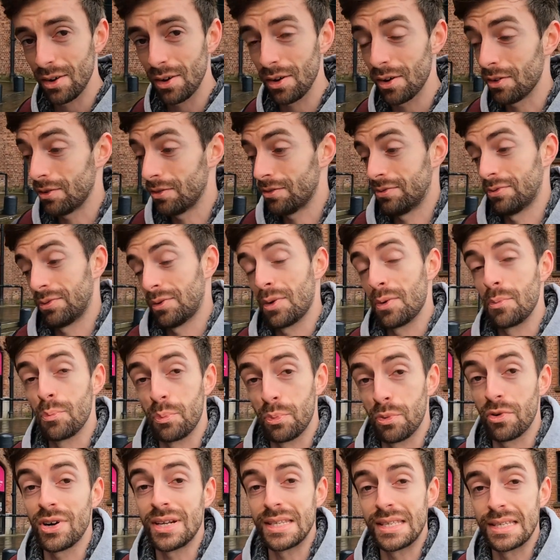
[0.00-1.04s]
of
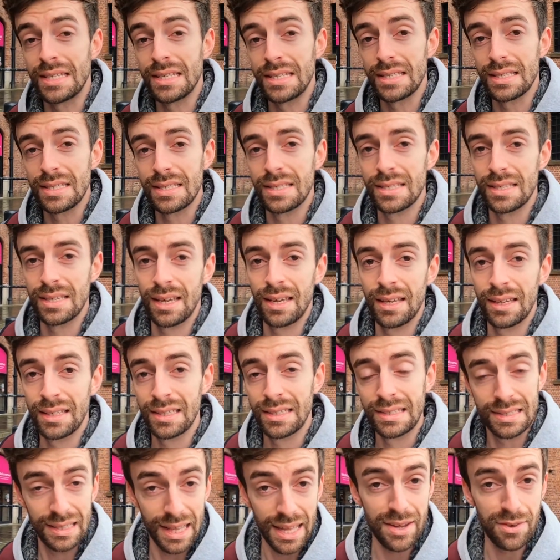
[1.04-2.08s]
Britain's
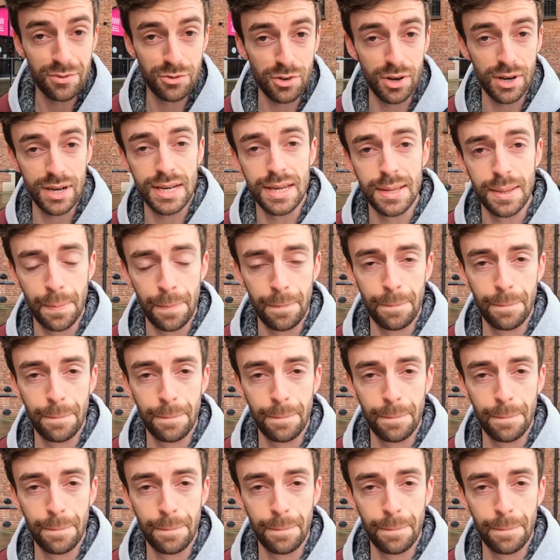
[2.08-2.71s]
slave trade.